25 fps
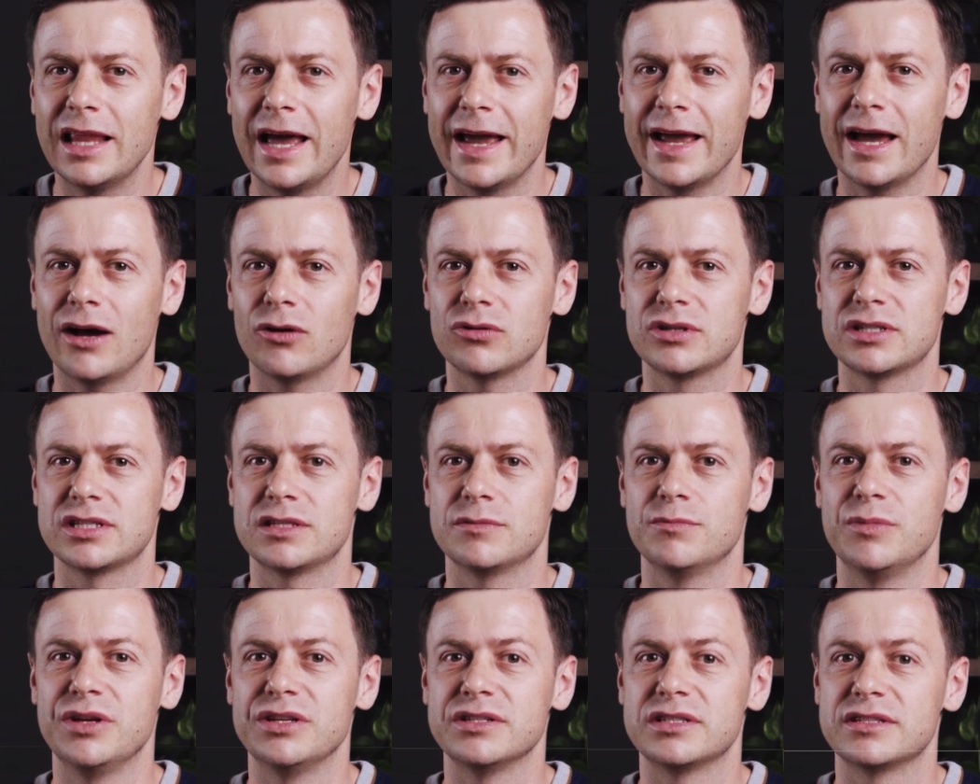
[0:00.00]

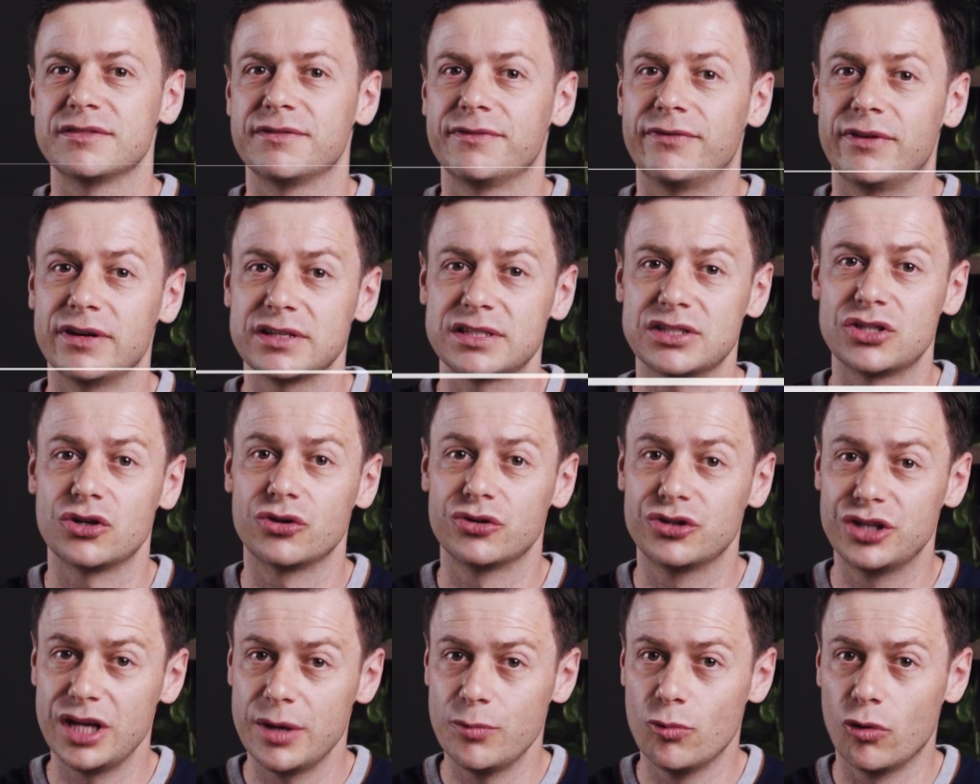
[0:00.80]
layouts means faster
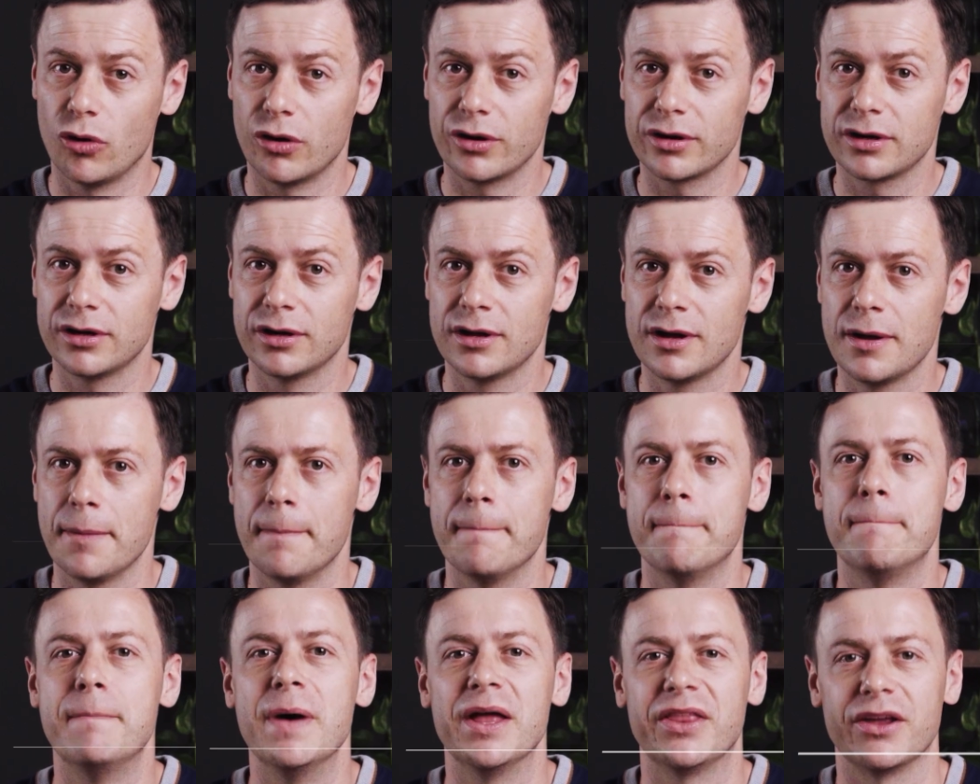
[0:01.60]
teamwork,
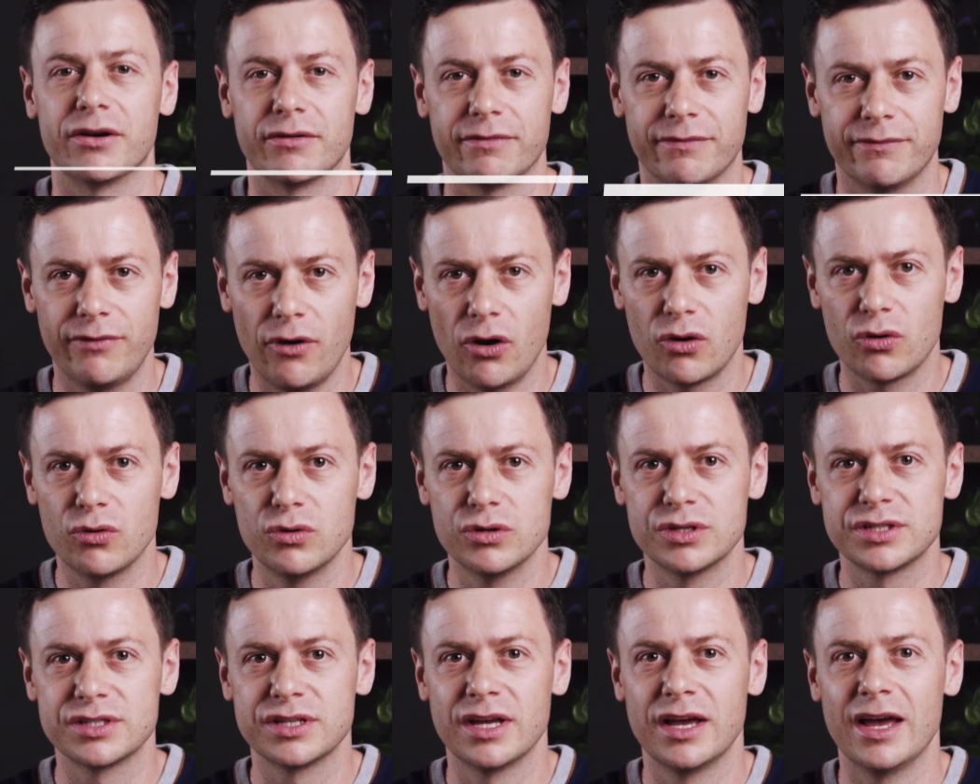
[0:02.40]
better
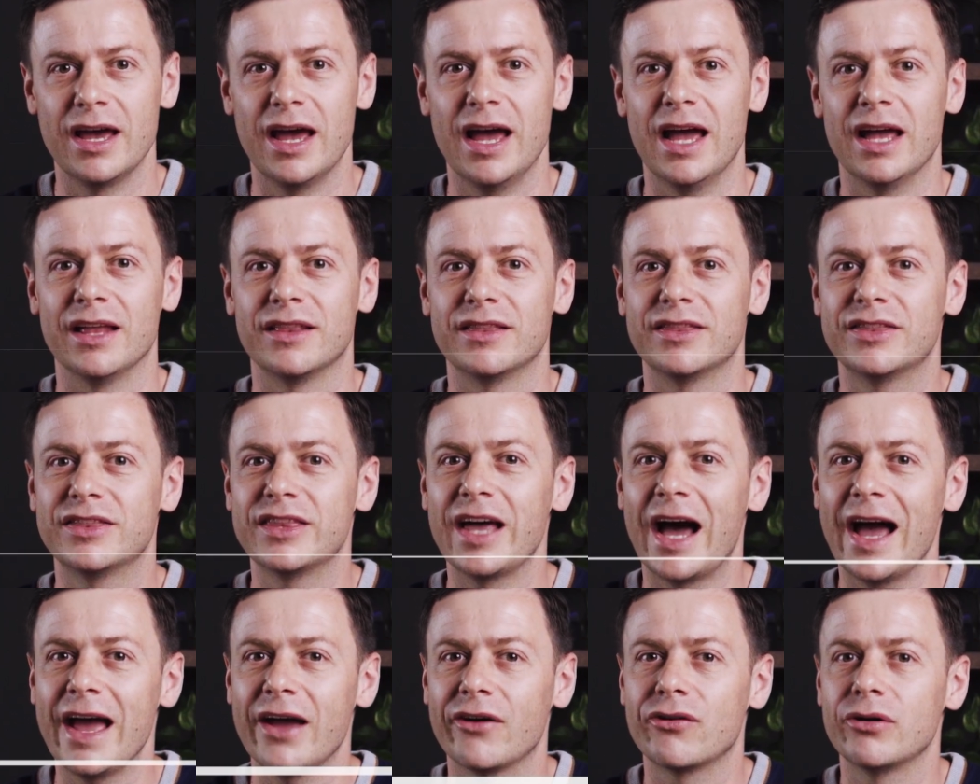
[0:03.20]
focus, and
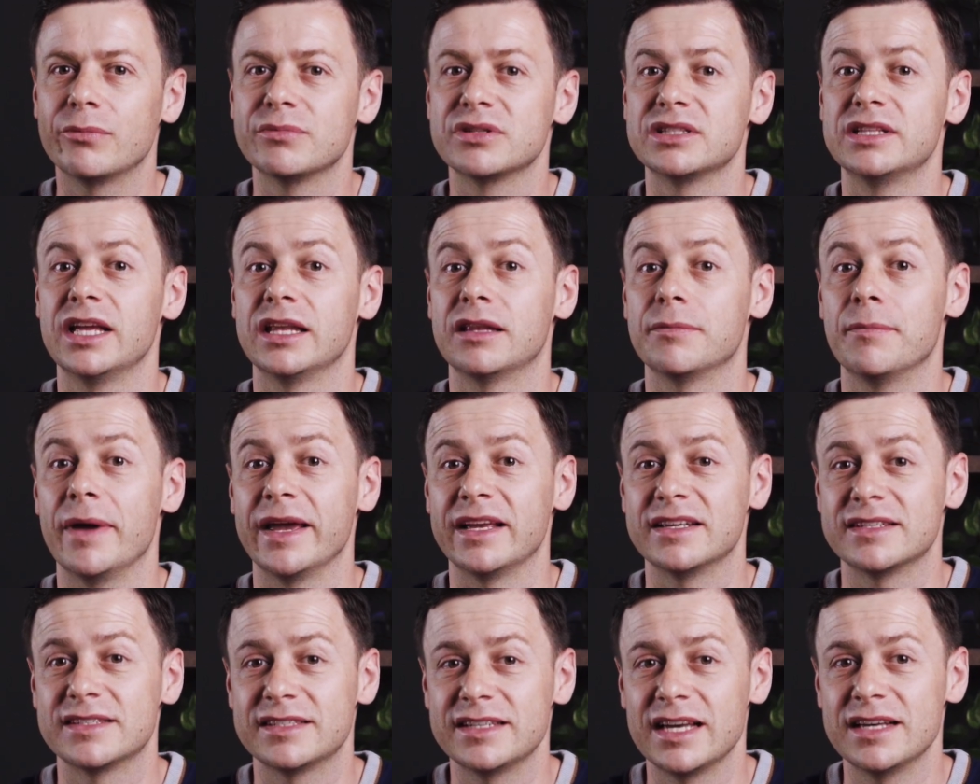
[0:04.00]
diagrams that
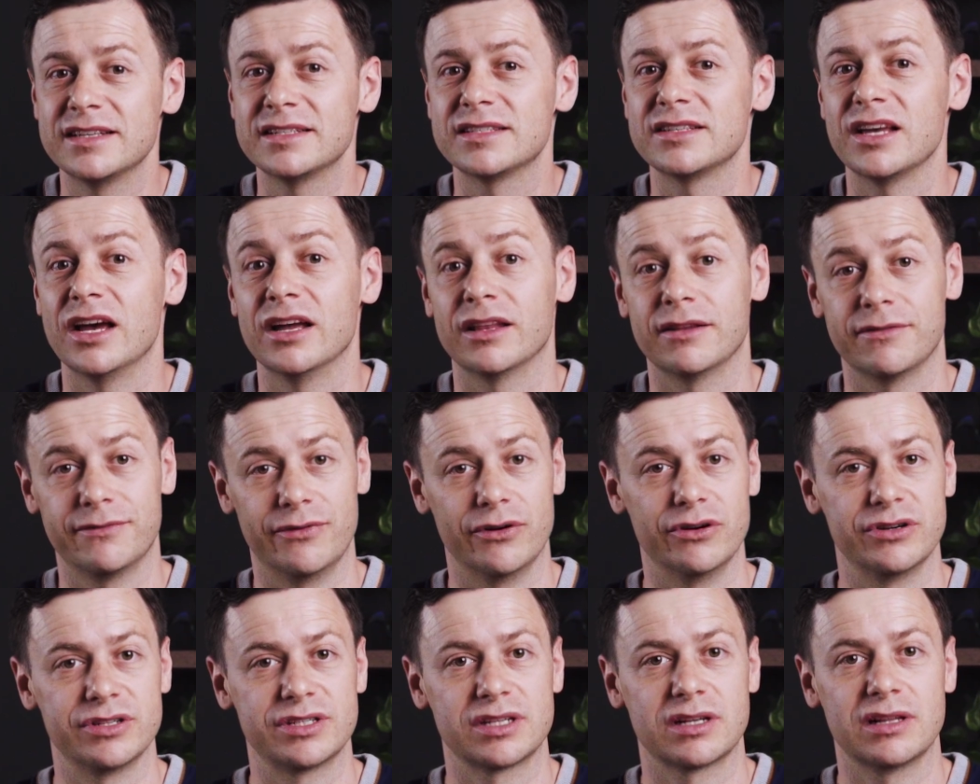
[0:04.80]
make sense at
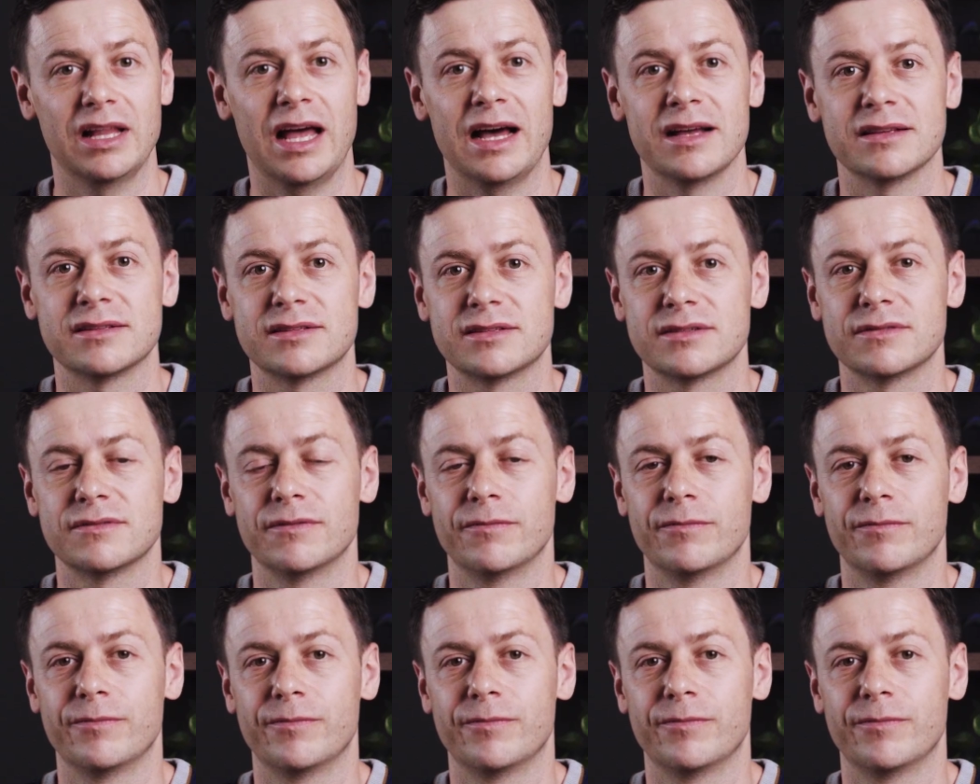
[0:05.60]
first glance.